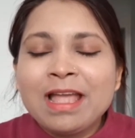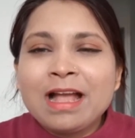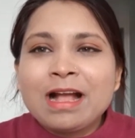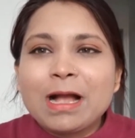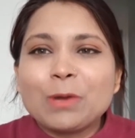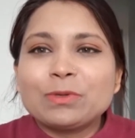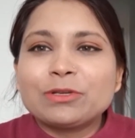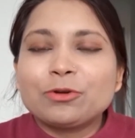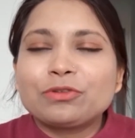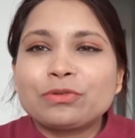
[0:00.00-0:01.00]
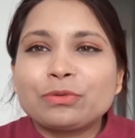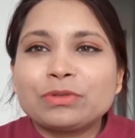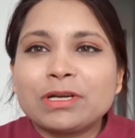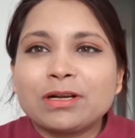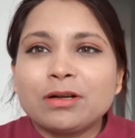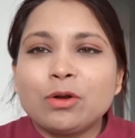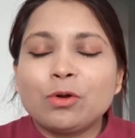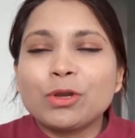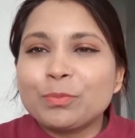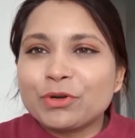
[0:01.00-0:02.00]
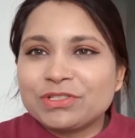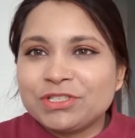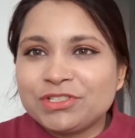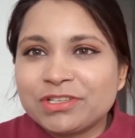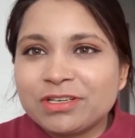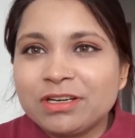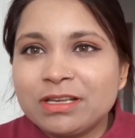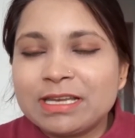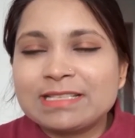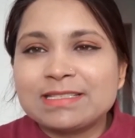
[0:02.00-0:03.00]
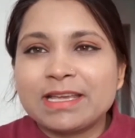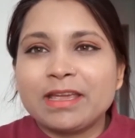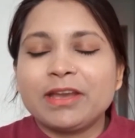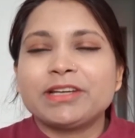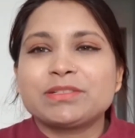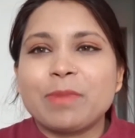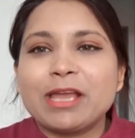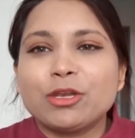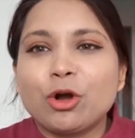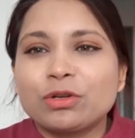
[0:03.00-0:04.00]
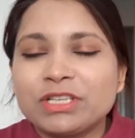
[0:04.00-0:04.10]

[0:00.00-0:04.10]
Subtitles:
I will go through the whole procedure. Let's say it's my long day